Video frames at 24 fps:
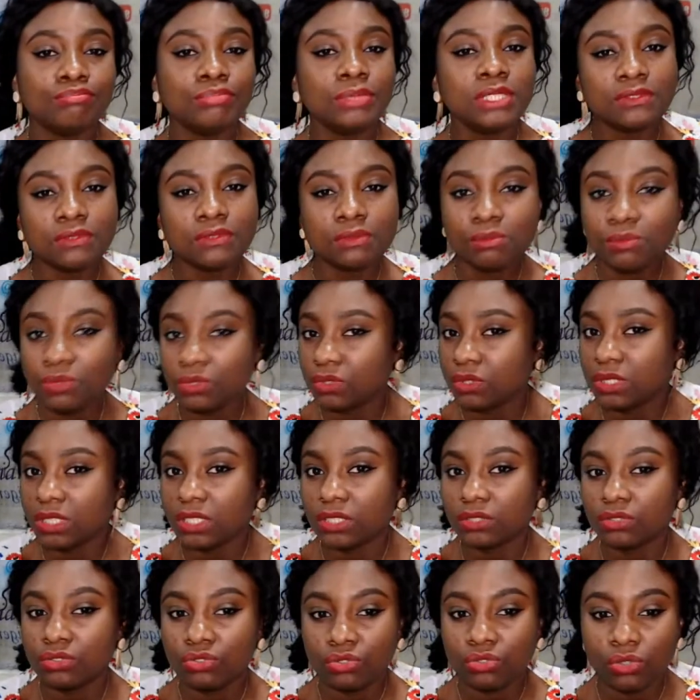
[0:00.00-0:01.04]
even build a
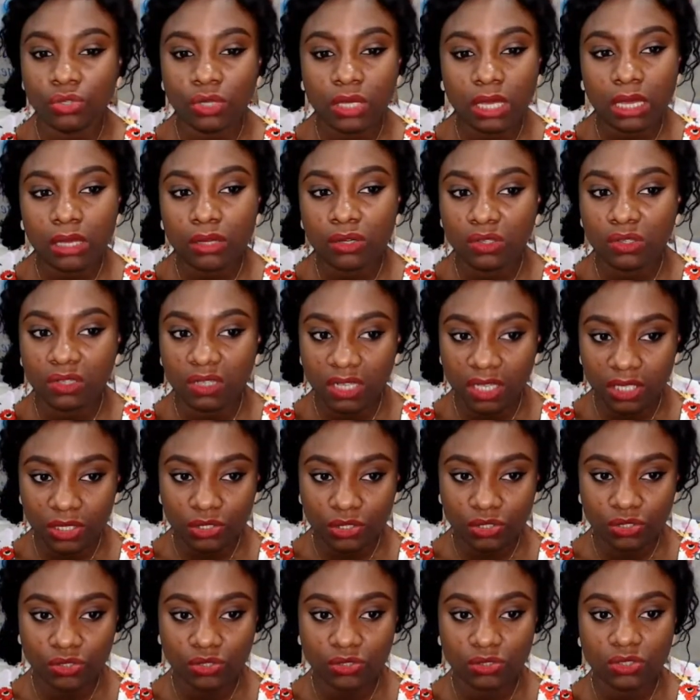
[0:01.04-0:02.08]
stronger
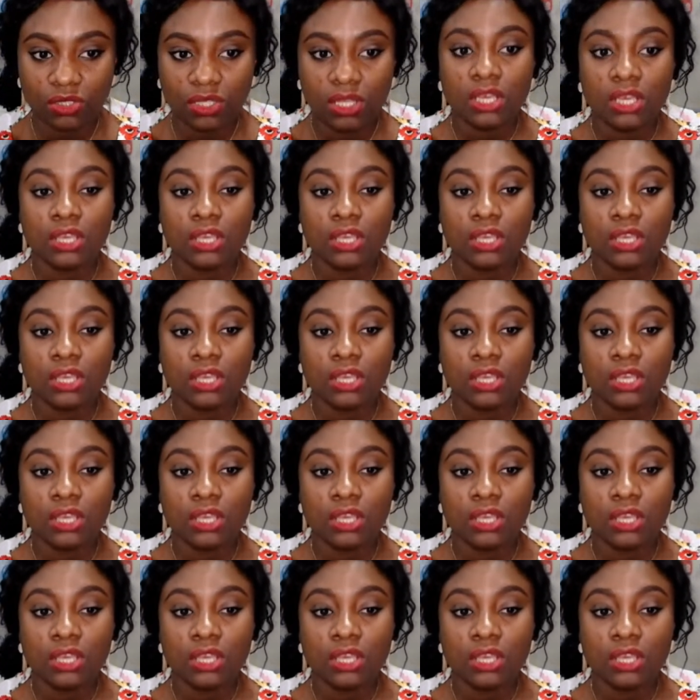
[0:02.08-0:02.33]
connection.